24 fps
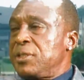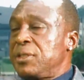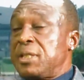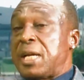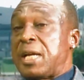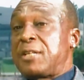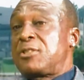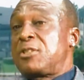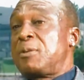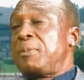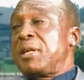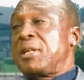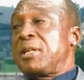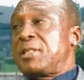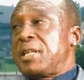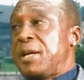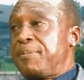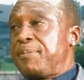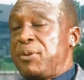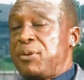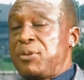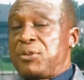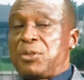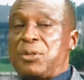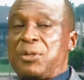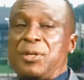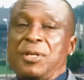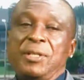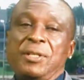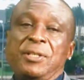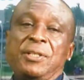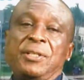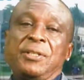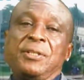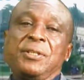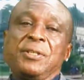There are some examples
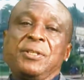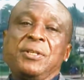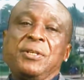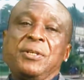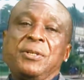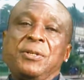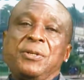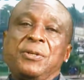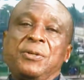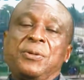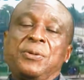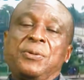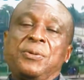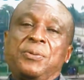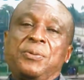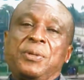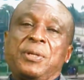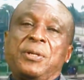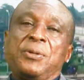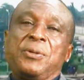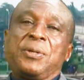already where